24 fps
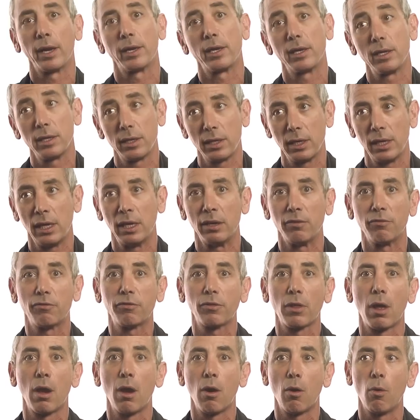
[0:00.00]
Like in
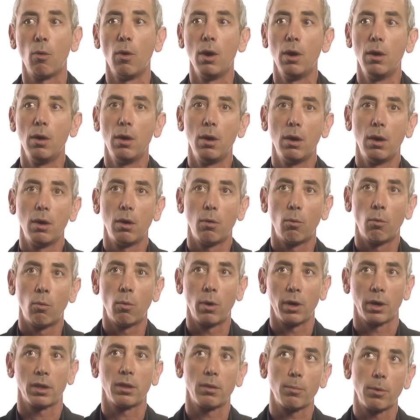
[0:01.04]
flow,
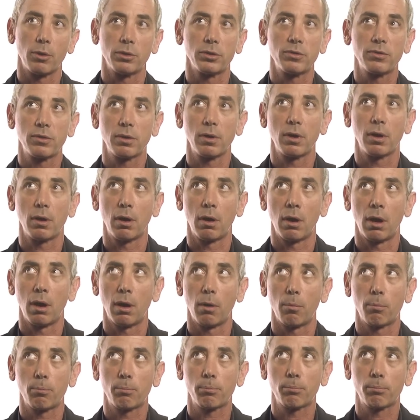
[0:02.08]
one of the most uh,